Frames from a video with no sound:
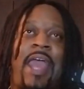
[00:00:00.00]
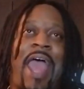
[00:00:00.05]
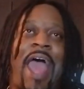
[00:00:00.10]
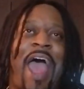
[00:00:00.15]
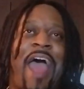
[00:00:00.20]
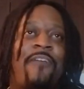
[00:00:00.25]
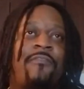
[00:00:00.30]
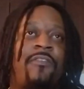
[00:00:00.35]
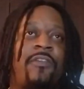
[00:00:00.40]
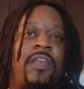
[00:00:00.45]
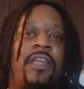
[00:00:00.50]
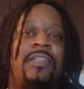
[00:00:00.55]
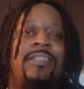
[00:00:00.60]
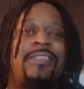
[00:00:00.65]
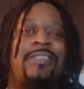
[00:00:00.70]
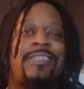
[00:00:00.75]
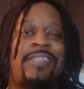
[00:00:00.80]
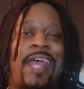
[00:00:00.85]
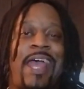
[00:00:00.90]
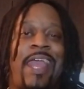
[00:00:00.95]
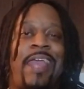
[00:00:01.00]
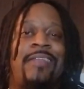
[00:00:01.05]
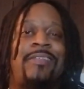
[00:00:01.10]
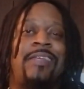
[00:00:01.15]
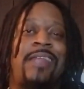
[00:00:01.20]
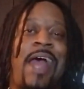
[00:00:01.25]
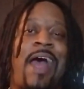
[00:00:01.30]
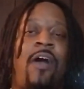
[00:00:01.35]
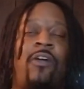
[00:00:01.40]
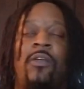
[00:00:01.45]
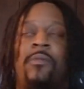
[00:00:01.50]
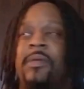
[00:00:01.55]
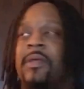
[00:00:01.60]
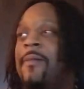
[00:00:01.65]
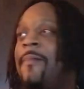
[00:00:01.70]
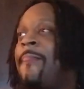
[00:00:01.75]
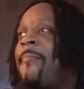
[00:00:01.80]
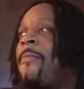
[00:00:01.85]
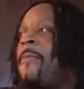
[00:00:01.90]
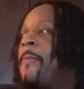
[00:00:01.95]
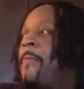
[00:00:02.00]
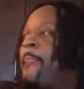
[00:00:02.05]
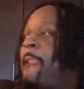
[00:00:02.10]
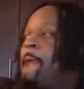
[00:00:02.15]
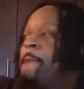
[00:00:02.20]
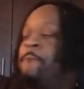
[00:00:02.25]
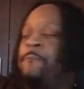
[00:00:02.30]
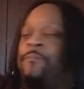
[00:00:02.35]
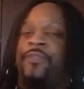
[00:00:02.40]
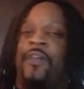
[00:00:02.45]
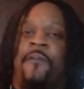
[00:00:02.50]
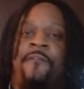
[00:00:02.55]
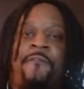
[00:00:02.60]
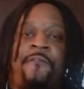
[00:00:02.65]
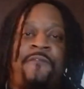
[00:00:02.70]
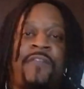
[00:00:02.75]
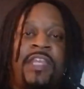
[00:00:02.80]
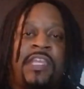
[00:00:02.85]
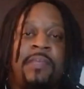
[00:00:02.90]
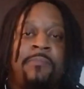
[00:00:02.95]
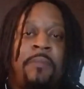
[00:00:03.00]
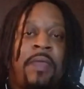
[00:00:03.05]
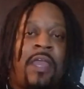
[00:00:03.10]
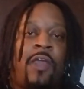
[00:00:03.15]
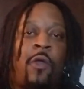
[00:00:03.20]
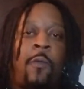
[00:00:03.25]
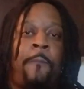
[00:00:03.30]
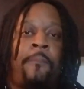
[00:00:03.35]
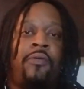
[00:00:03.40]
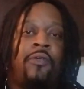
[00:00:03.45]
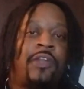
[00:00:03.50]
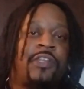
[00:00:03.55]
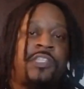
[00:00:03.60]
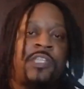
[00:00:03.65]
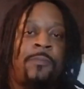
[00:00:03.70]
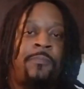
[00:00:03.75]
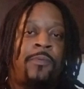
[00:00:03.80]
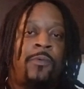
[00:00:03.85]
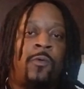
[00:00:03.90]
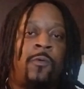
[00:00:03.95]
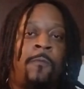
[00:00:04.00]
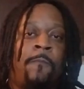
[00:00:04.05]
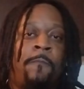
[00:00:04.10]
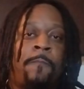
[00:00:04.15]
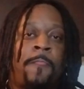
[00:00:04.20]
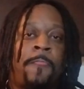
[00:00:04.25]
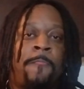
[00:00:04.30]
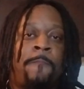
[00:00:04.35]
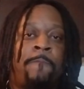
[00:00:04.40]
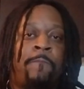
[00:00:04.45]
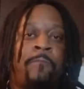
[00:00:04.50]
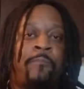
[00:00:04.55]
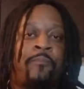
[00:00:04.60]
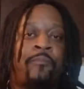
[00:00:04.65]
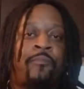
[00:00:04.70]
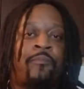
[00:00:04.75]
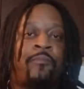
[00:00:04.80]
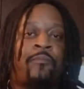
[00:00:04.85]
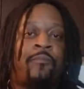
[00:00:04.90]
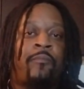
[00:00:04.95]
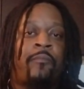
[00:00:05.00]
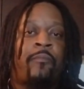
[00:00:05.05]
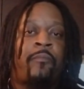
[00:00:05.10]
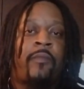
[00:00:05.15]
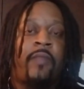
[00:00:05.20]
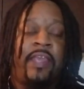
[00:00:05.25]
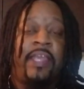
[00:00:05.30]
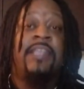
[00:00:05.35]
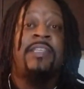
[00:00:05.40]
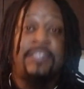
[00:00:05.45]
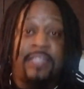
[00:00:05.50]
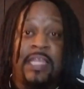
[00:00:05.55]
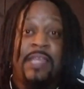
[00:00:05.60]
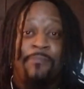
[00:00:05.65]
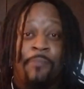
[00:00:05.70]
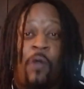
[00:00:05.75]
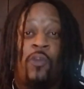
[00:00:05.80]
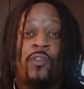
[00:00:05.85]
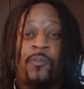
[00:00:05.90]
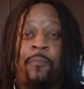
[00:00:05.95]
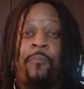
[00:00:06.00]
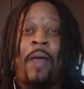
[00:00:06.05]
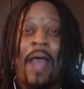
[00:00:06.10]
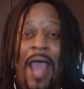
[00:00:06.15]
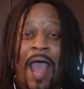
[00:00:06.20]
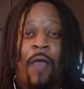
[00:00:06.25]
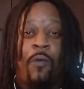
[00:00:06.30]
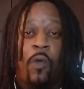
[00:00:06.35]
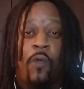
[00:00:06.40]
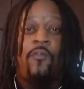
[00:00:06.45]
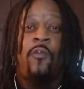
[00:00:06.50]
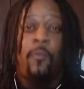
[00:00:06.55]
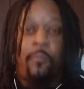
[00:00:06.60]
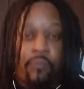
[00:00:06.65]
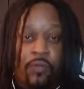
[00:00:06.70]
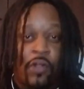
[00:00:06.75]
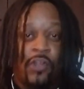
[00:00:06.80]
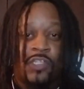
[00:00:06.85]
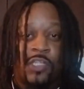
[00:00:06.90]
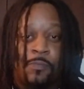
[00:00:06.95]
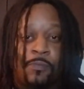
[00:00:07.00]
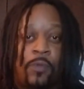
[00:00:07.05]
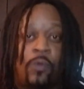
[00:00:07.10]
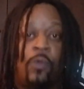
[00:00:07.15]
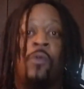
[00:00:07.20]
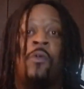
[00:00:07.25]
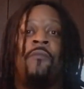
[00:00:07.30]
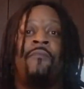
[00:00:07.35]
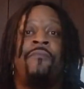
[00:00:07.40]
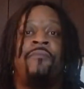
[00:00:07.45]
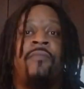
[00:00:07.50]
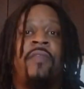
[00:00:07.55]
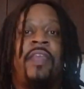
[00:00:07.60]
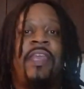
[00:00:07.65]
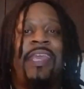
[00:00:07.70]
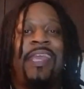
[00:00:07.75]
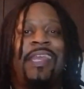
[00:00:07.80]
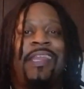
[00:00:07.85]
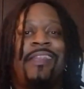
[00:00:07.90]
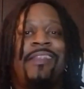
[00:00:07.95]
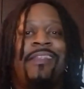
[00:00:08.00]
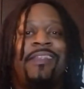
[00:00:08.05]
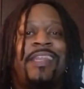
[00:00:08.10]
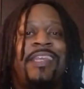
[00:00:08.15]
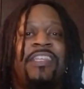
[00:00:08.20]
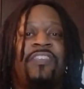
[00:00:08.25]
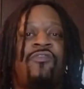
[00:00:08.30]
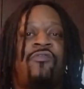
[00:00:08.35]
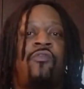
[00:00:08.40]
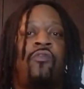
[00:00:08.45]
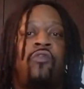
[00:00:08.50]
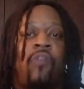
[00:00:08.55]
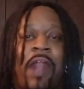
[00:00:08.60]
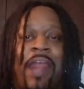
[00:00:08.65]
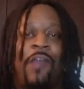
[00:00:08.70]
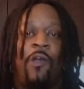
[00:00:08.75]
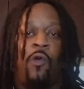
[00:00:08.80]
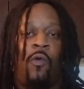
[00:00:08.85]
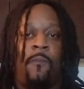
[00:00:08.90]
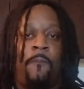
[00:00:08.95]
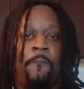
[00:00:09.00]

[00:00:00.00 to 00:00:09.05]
African science and alchemy. The female principle is the most powerful principle in this realm.